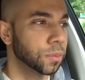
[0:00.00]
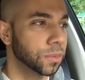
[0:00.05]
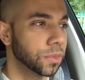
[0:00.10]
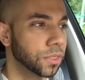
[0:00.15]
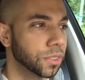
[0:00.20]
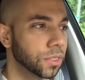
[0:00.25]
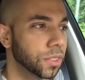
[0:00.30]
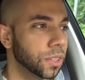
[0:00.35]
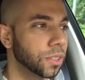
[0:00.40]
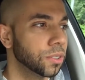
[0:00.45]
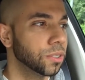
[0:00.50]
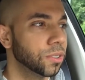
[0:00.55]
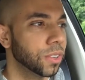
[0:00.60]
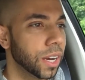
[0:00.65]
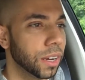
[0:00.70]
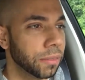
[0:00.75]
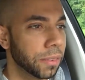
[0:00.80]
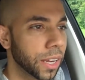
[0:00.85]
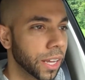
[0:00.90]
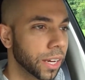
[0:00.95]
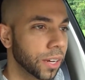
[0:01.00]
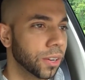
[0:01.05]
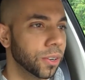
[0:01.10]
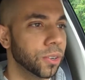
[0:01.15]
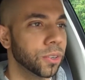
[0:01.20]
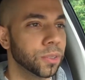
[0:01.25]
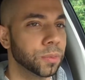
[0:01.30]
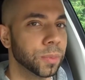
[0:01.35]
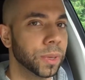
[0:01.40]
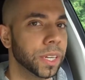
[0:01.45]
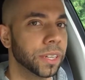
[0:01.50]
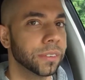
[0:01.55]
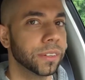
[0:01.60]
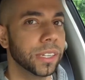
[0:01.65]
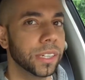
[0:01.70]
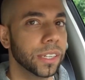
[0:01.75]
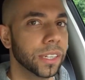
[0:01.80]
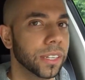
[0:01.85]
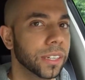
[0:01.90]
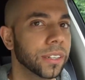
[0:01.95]
so driving like an old man
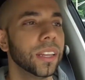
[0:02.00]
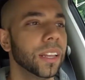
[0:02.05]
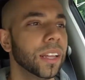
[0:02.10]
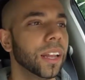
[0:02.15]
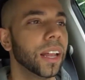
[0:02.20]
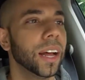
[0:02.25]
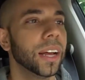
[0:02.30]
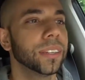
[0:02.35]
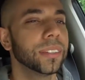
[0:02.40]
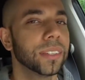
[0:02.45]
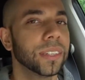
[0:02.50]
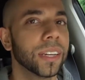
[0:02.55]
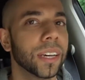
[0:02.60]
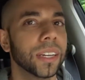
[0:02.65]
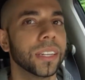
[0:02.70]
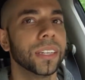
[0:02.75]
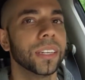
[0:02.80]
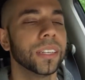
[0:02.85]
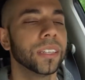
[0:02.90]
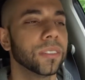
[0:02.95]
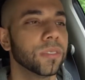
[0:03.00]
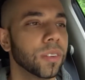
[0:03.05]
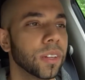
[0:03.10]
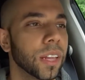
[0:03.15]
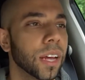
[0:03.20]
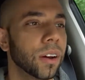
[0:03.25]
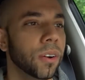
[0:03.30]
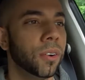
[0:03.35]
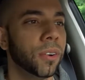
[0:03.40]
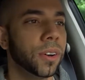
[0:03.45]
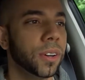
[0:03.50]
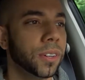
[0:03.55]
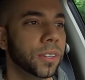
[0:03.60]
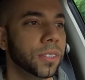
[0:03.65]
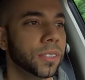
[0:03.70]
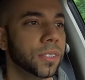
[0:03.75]
right now. The last thing I need is for that oil.